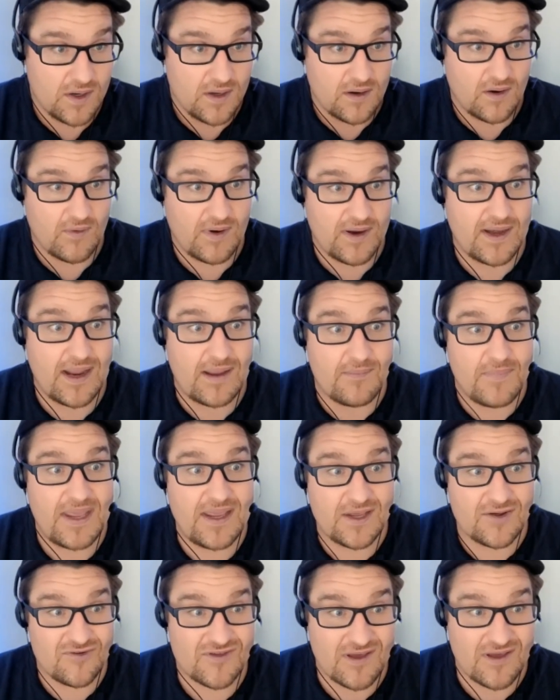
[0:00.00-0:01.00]
all right, and
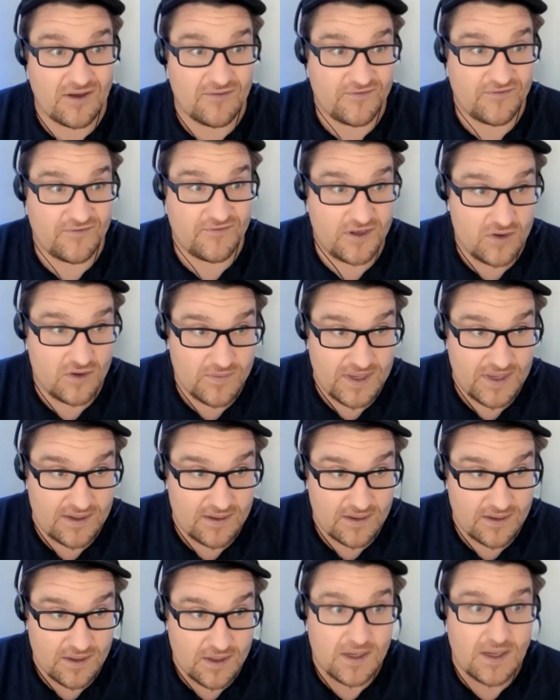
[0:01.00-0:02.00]
make yourself human.